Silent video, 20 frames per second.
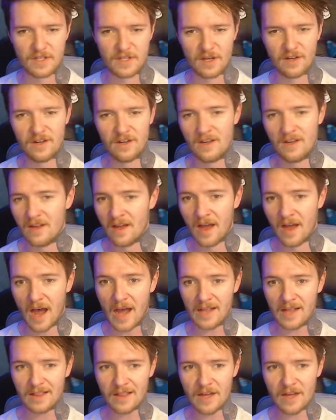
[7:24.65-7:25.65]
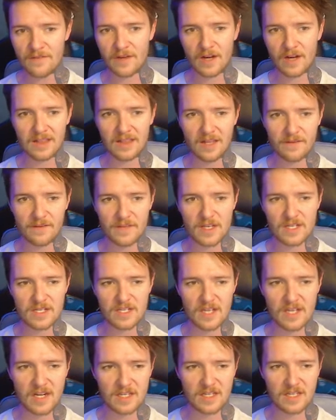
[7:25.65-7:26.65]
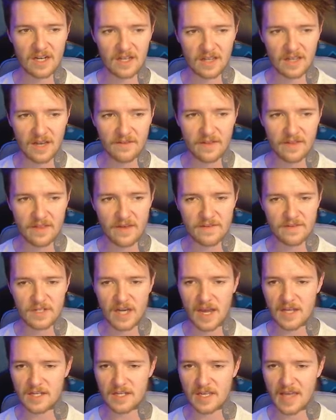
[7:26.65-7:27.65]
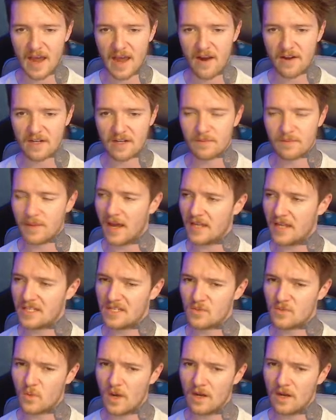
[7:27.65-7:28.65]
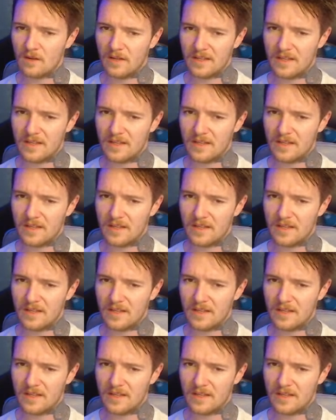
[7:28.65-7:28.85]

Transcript: So I love it. I love the aesthetics, and I love that they've changed the character base as well.